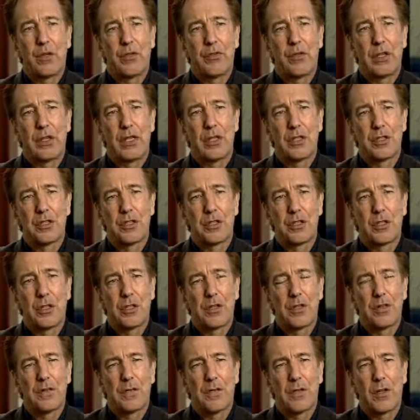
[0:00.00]
and the
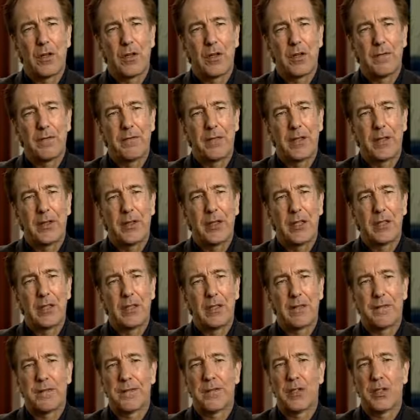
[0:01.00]
relationship that you follow have very
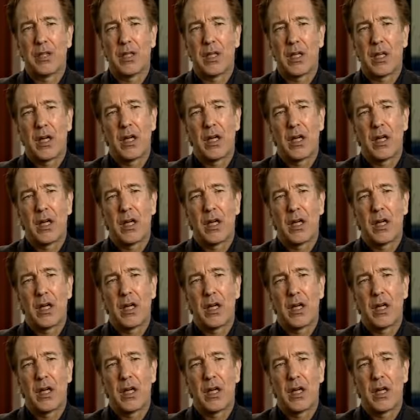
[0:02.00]
different